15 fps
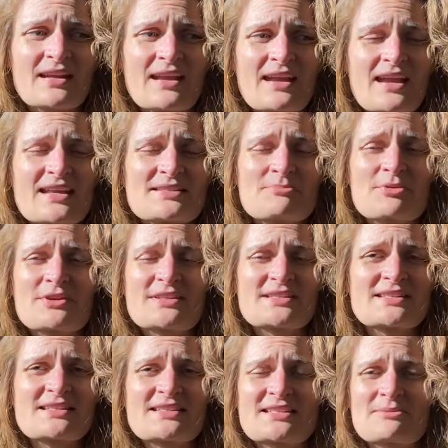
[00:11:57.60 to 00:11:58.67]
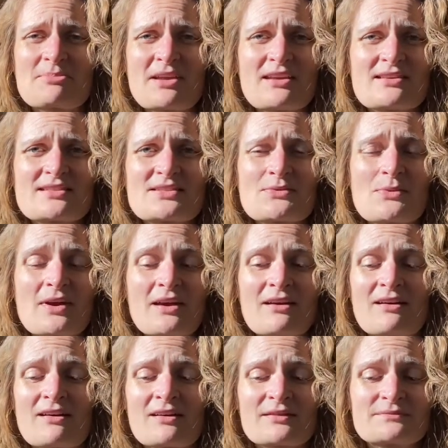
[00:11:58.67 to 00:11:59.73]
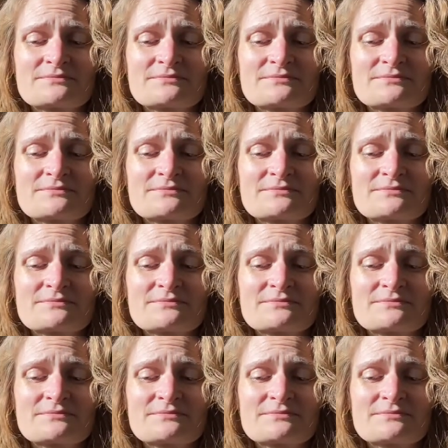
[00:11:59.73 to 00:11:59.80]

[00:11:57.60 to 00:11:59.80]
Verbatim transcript: has put us in a space where